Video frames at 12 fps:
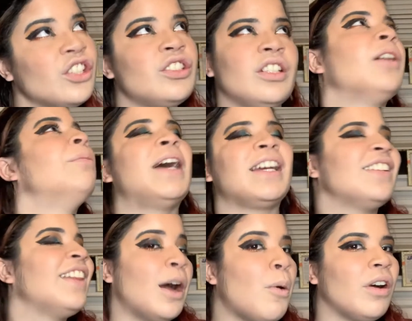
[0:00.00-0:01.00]
good to come back
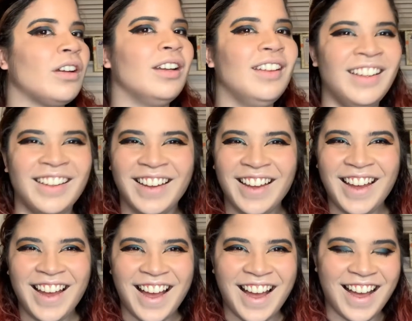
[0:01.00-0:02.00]
to that one.
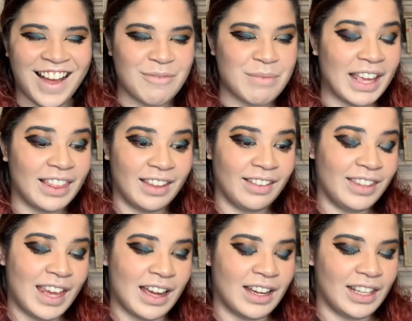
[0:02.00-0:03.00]
I think
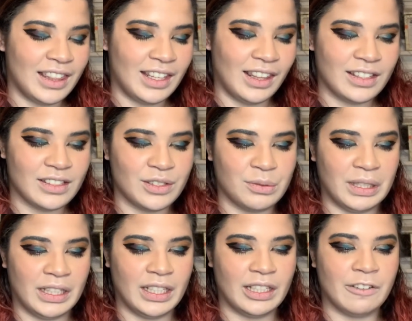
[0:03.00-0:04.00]
this is
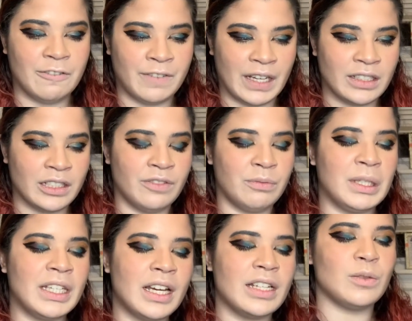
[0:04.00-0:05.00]
really effective
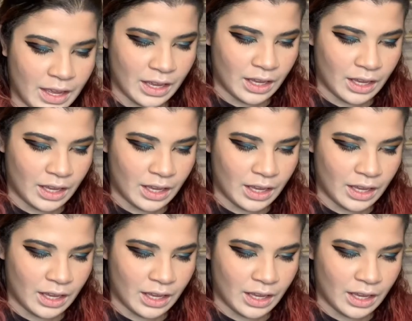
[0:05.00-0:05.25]
because